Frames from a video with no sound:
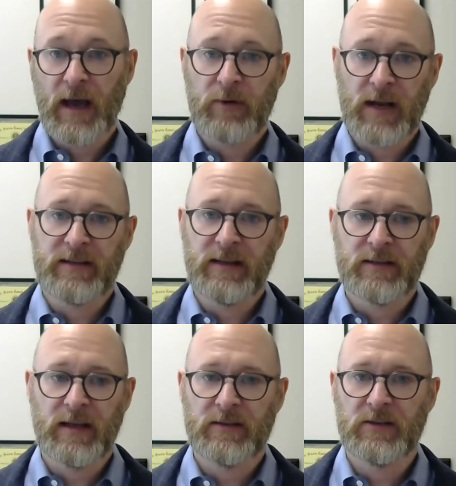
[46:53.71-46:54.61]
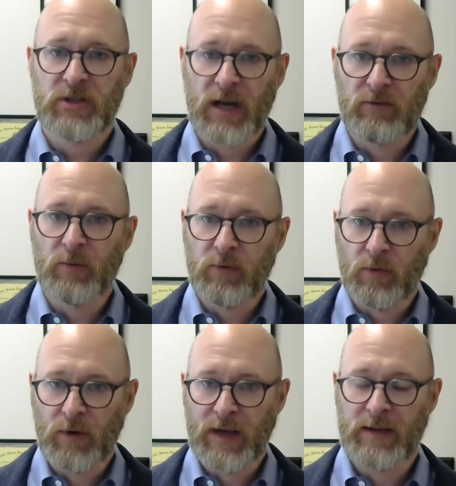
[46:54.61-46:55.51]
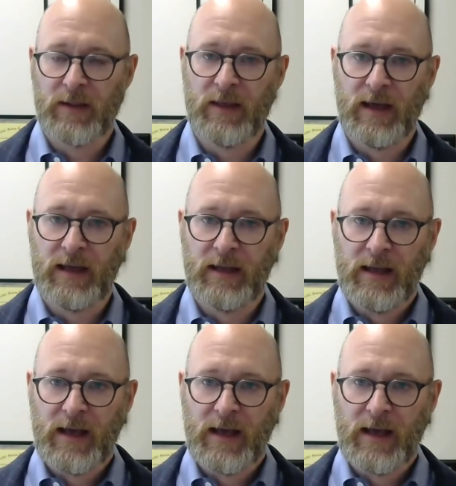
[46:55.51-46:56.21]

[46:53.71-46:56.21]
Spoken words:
But I take the general point that